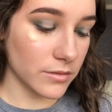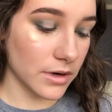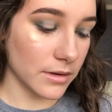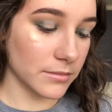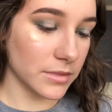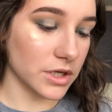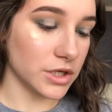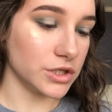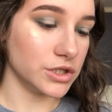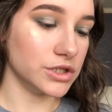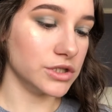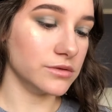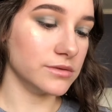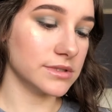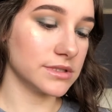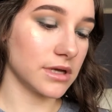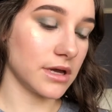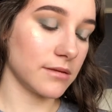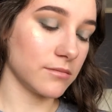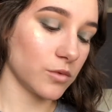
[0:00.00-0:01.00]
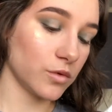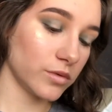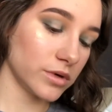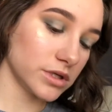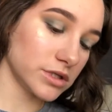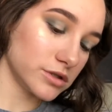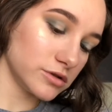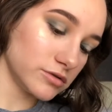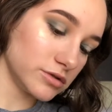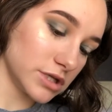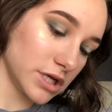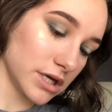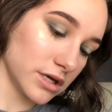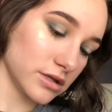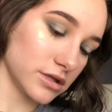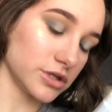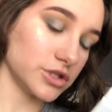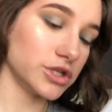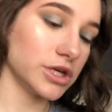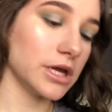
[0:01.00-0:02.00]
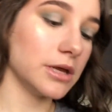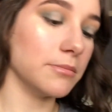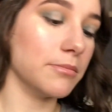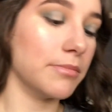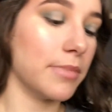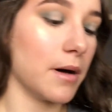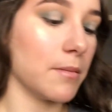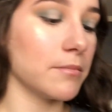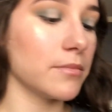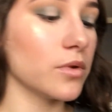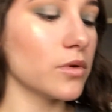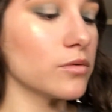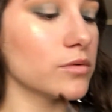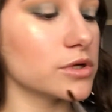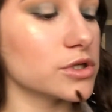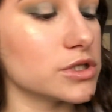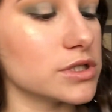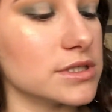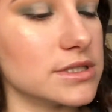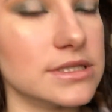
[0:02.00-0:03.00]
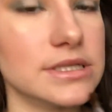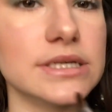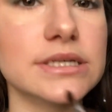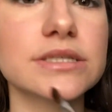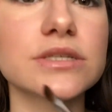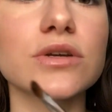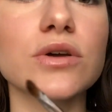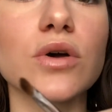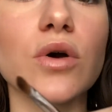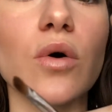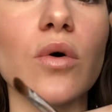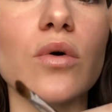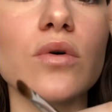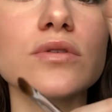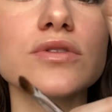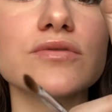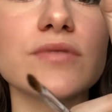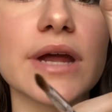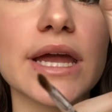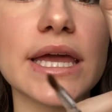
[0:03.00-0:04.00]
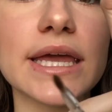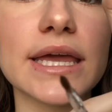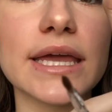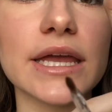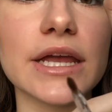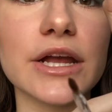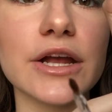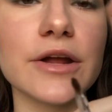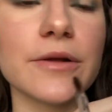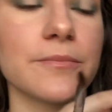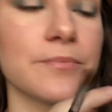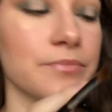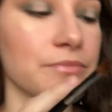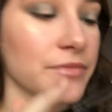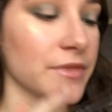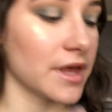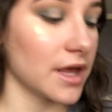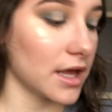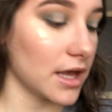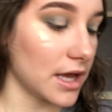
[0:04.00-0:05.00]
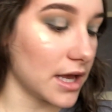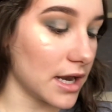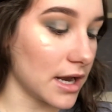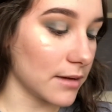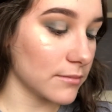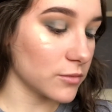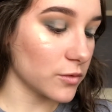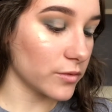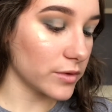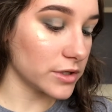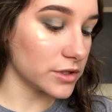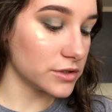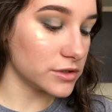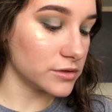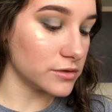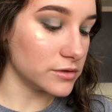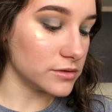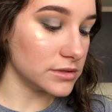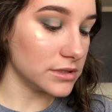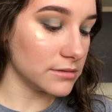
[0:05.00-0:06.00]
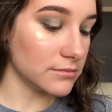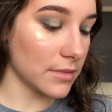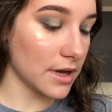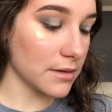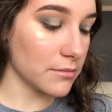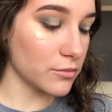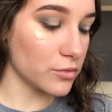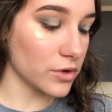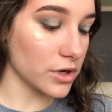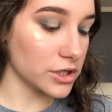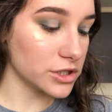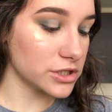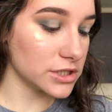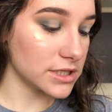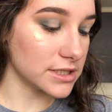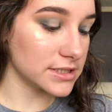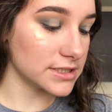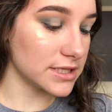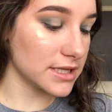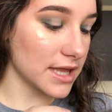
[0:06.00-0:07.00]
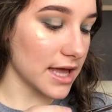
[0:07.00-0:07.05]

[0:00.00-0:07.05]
what I'm gonna do is I'm going to take the shade Bumble, which is this gold right here, and I'm going to dip my brush into